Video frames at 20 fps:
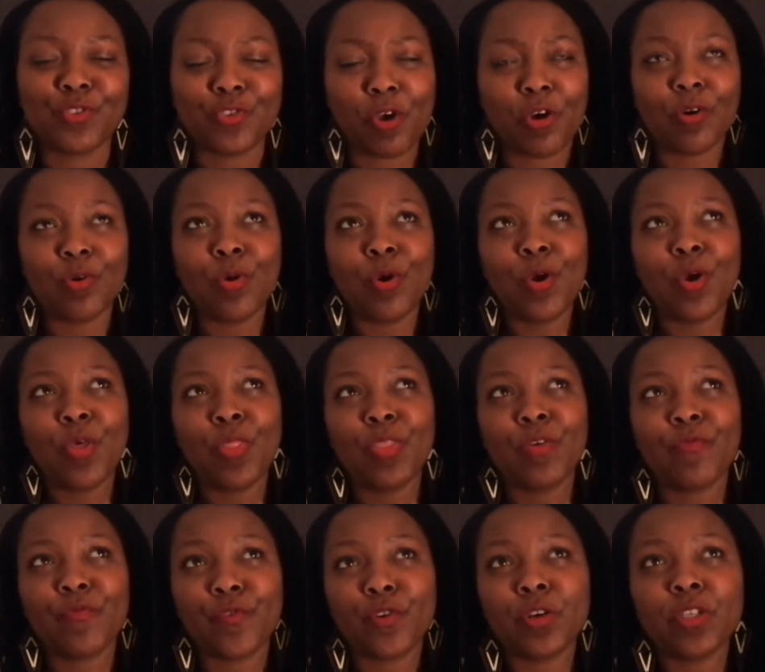So
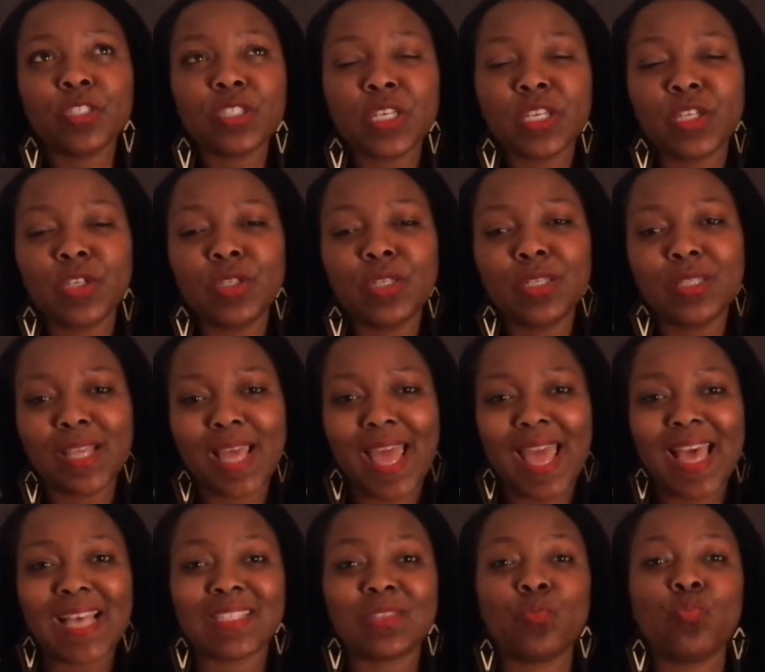the first thing you need to
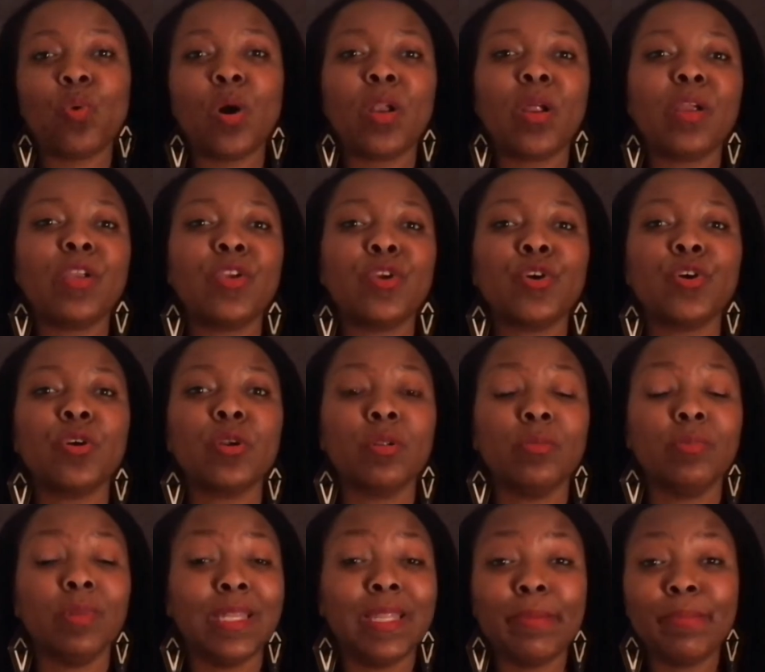ask, what are your
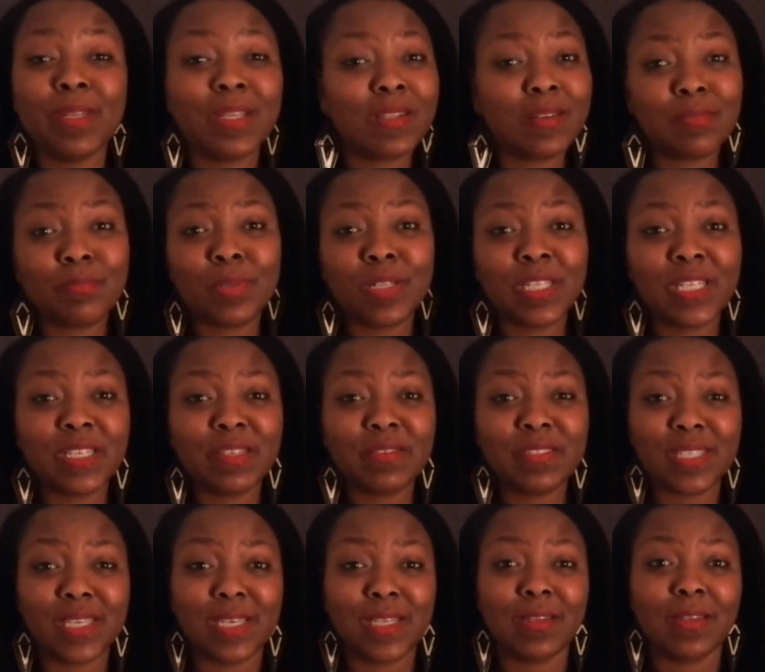limited
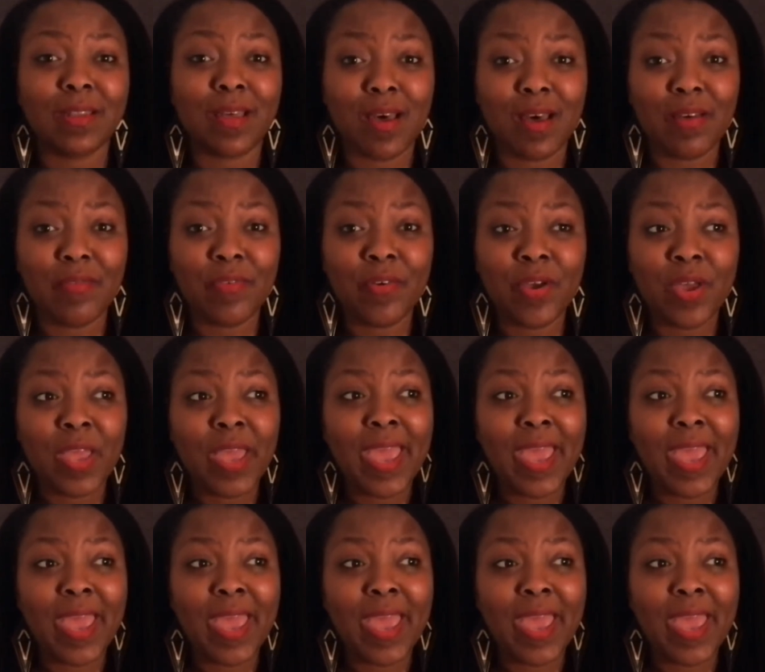beliefs in love,